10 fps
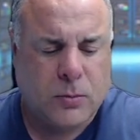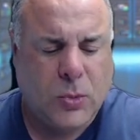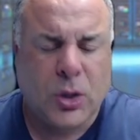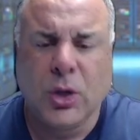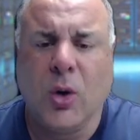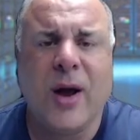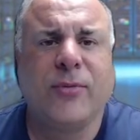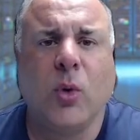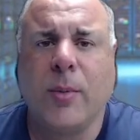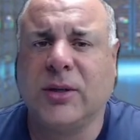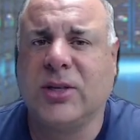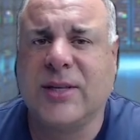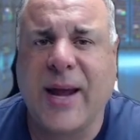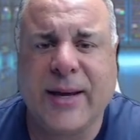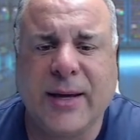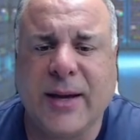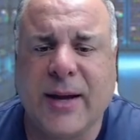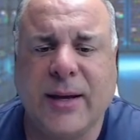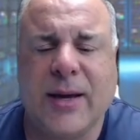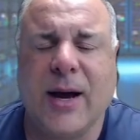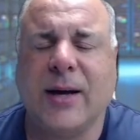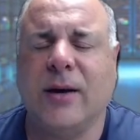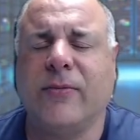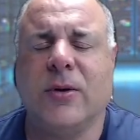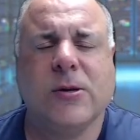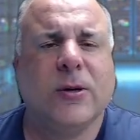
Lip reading: you don't have to worry about staking any kind of